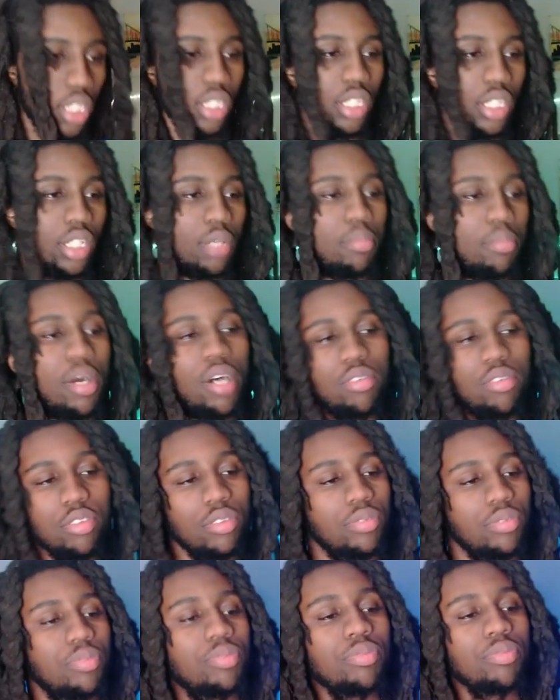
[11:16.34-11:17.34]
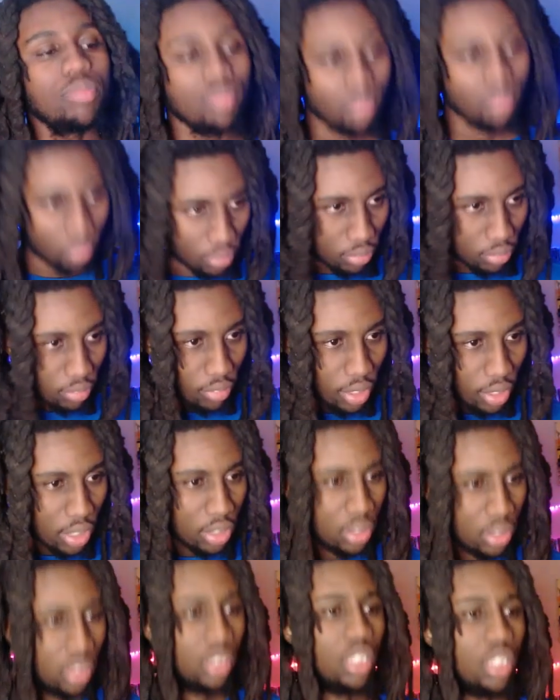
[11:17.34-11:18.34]
a buff.
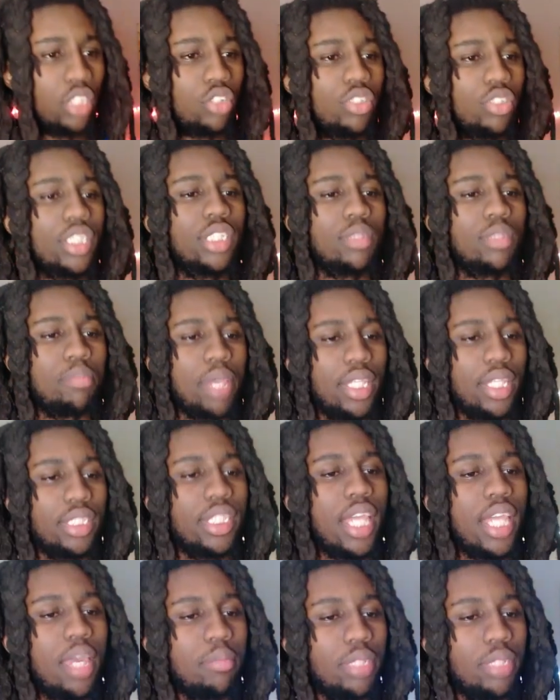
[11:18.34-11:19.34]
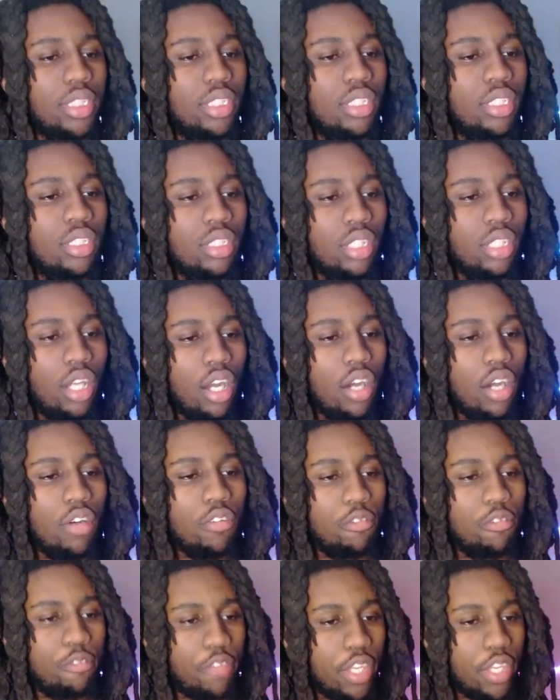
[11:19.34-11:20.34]
Increase the base damage of
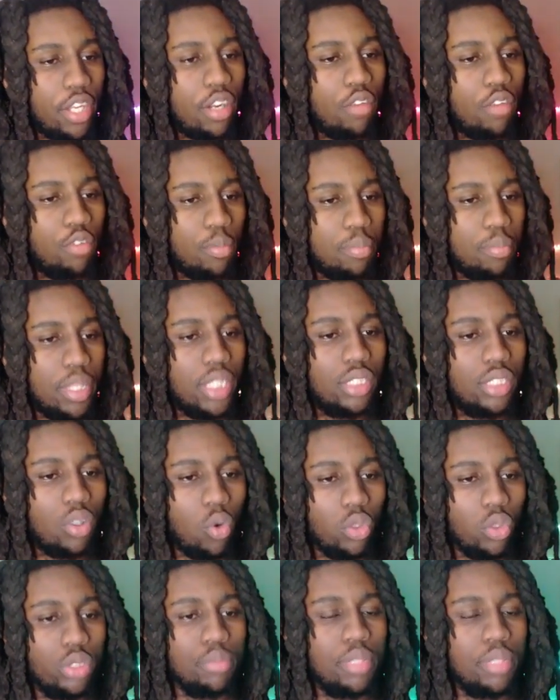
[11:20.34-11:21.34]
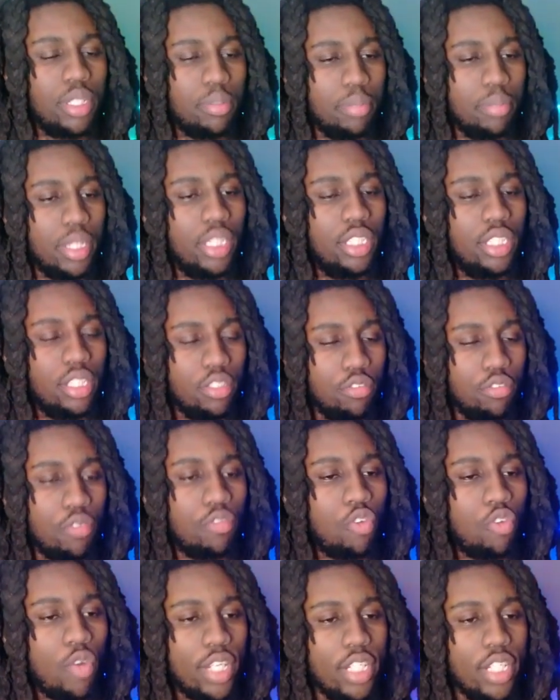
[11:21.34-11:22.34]
Fear of Abyss ultimate ability from
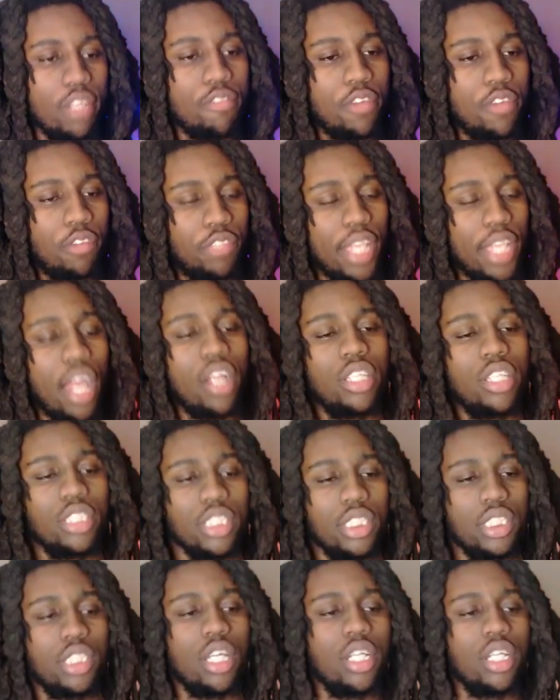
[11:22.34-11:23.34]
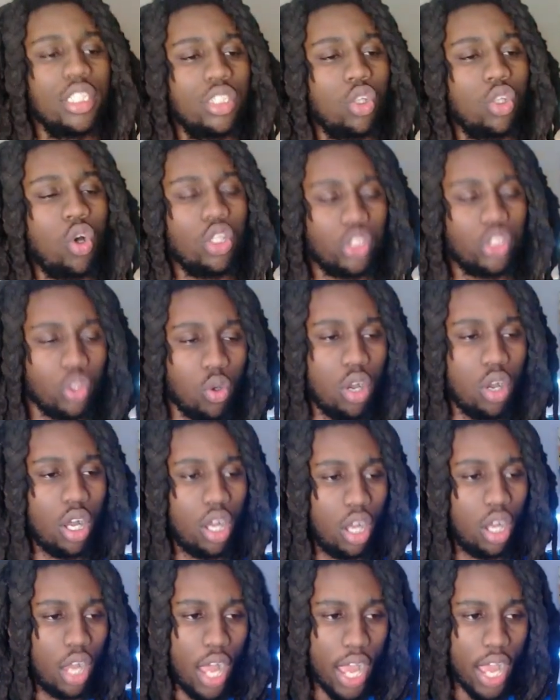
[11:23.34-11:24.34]
40 to 50. I heard the stun is also
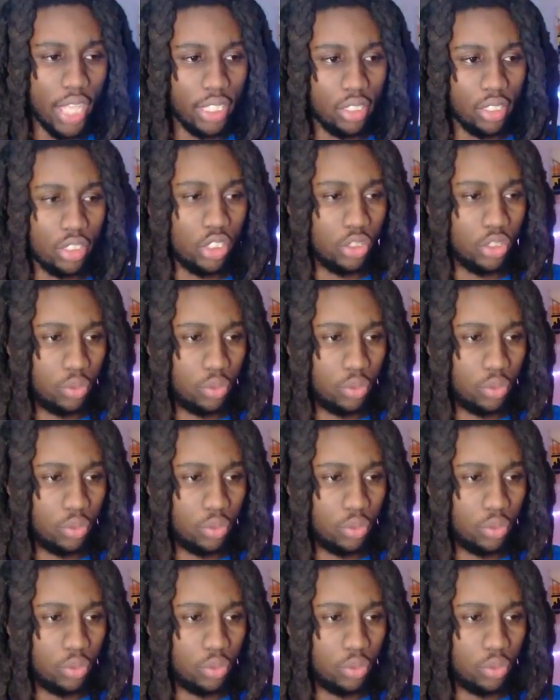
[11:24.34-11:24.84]
higher too.